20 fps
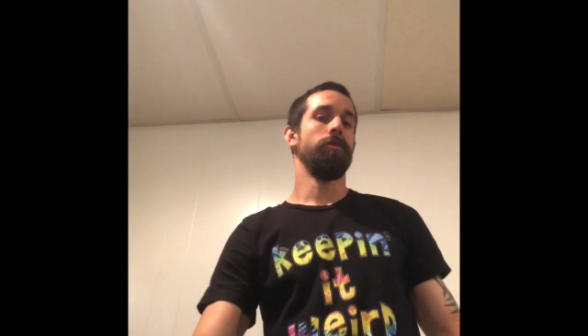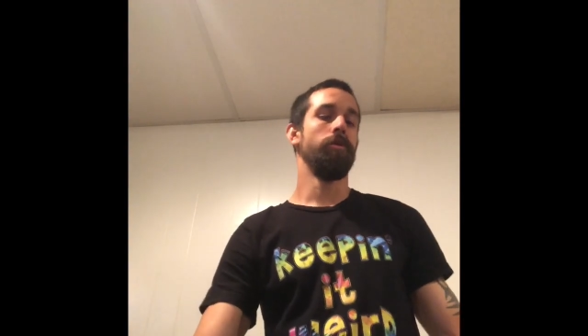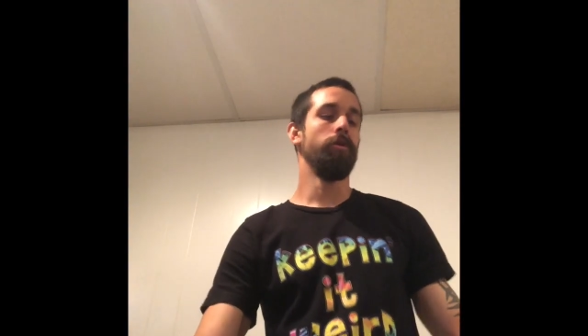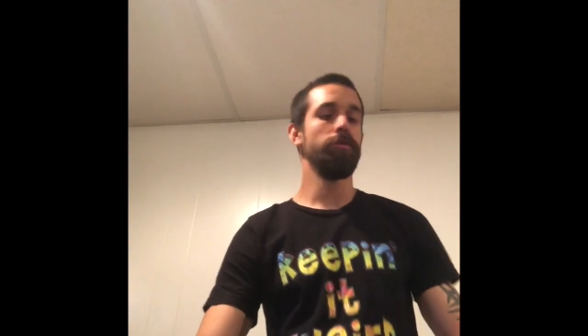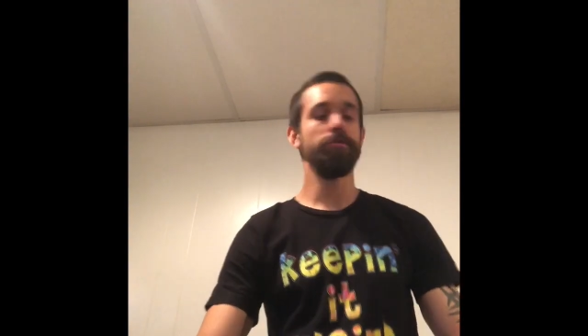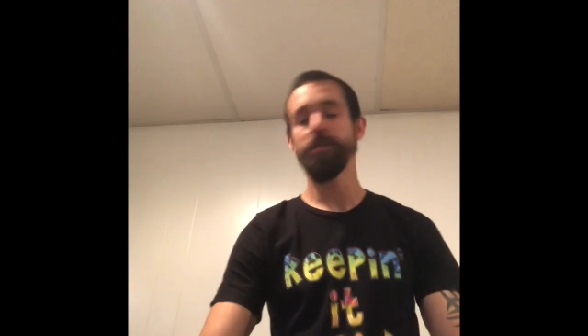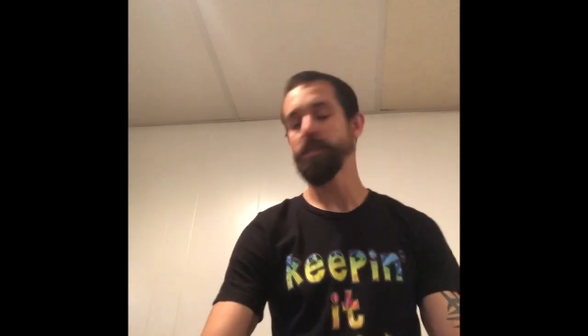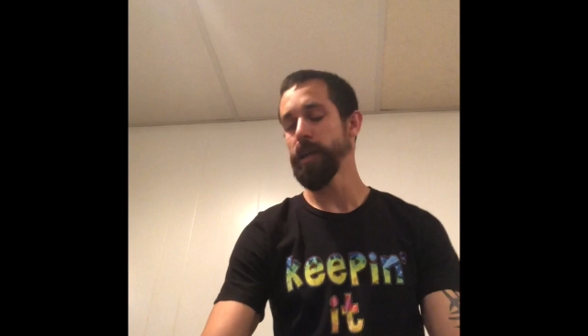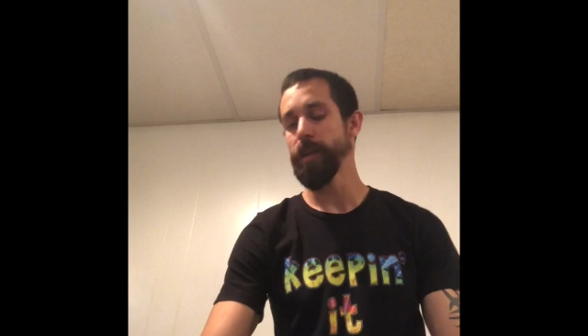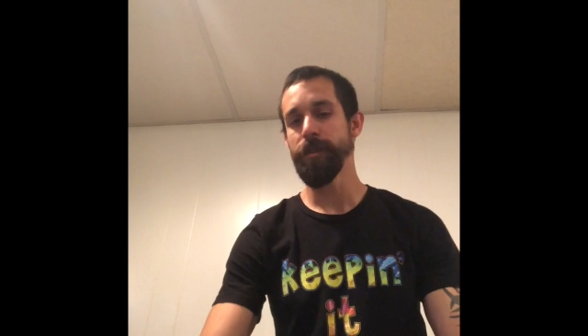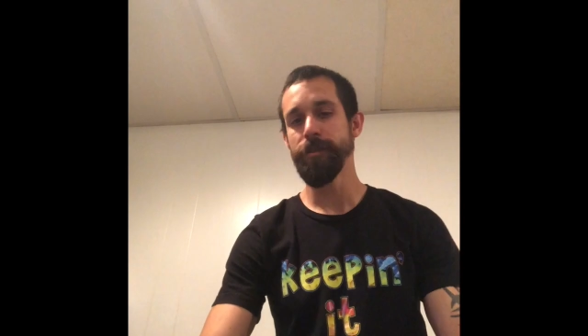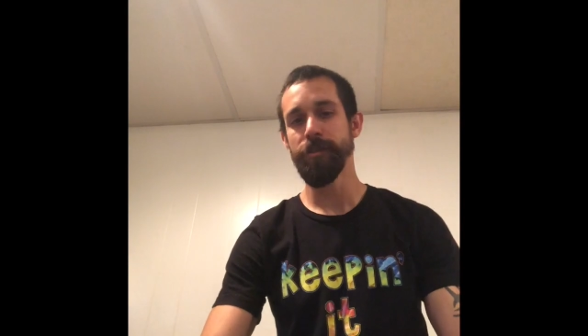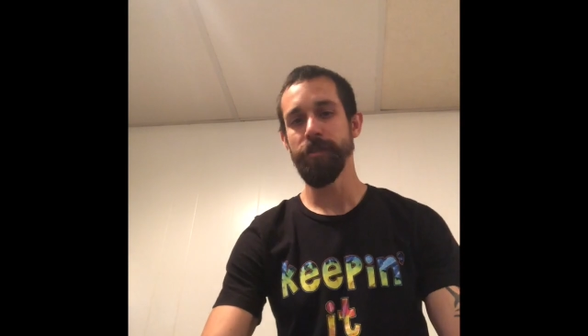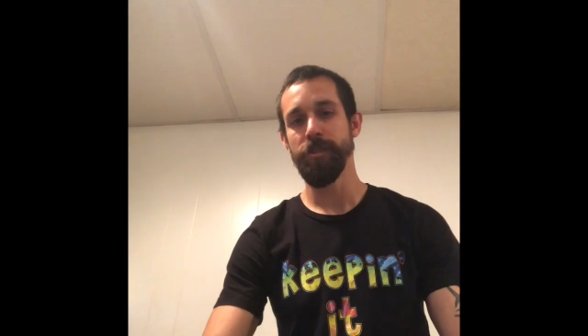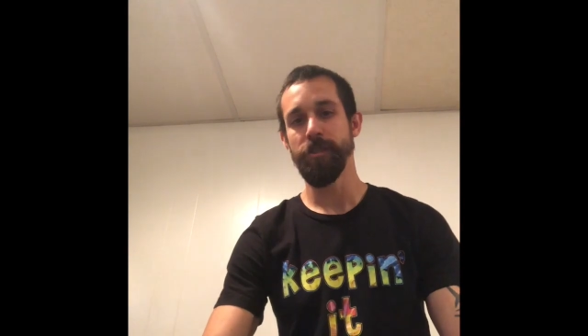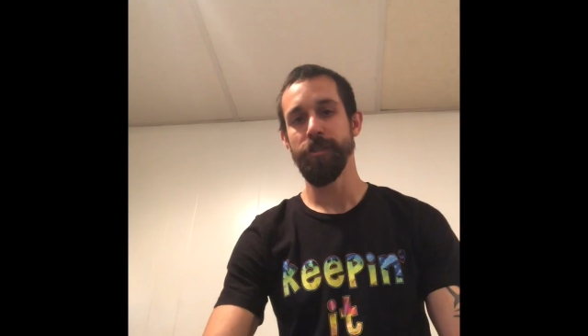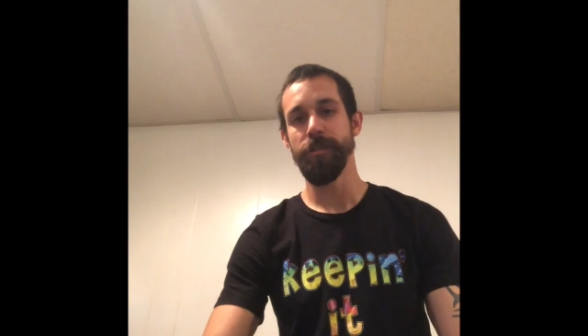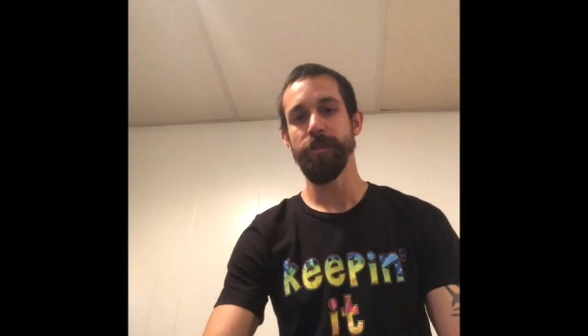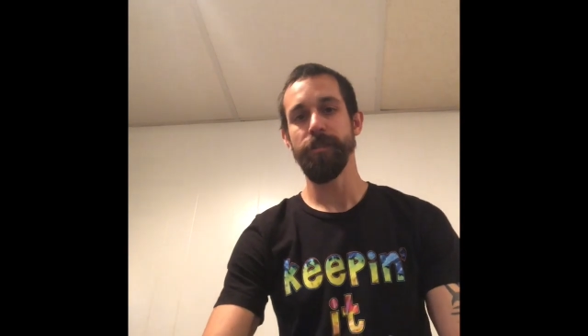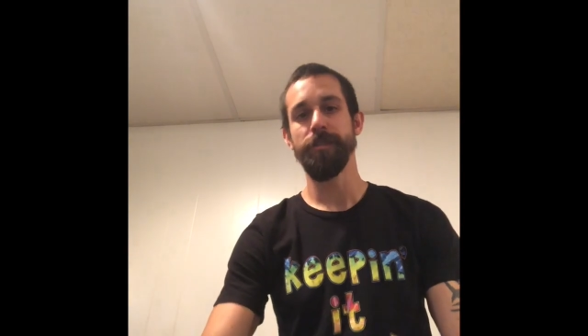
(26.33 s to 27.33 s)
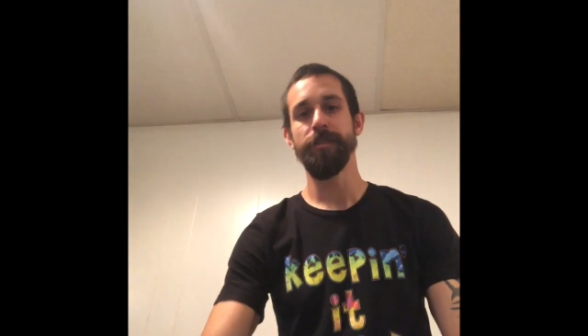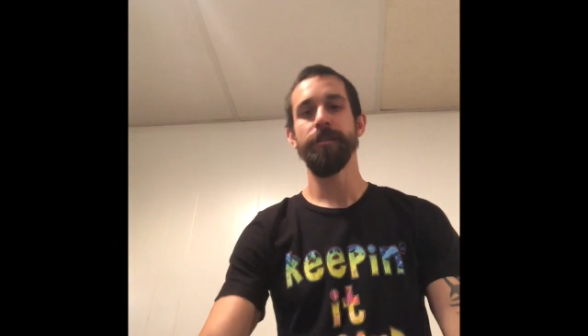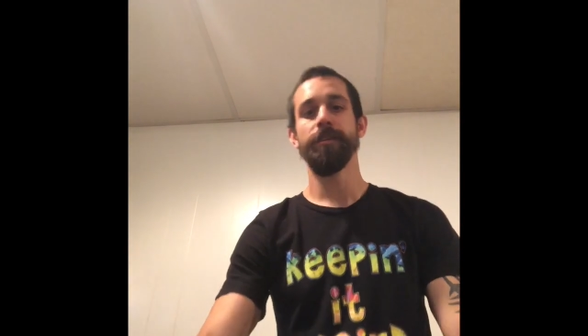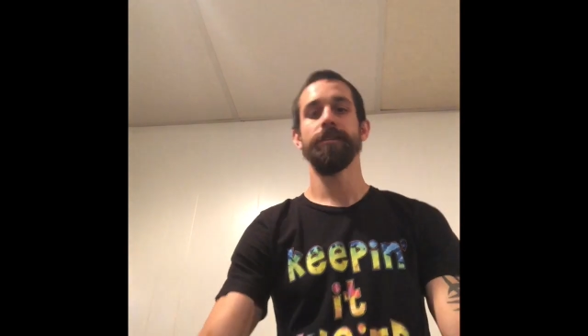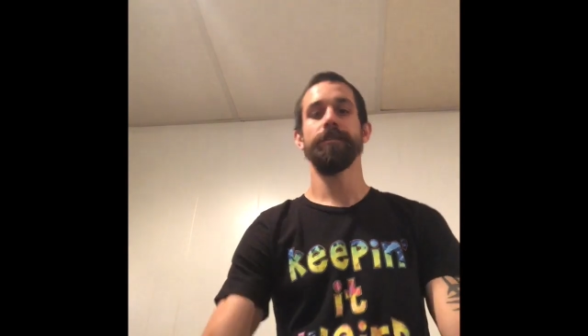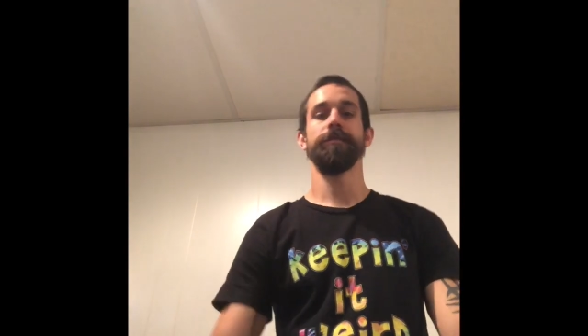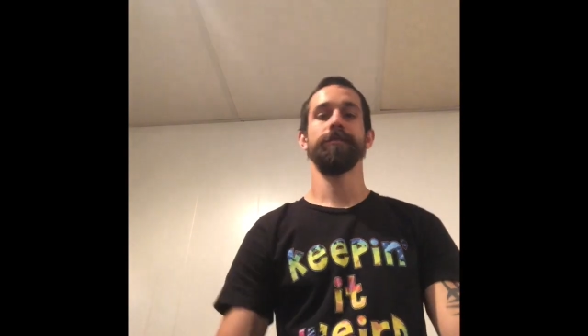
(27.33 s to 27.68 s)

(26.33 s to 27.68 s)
whole challenge is